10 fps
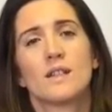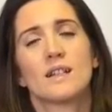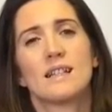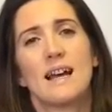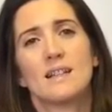
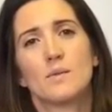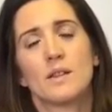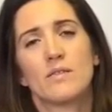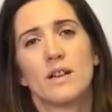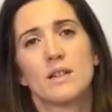success
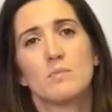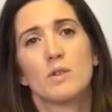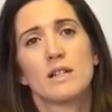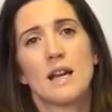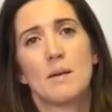with a French
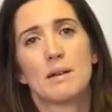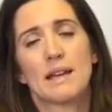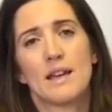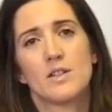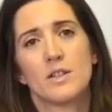mortgage
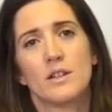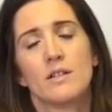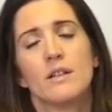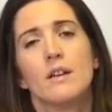application.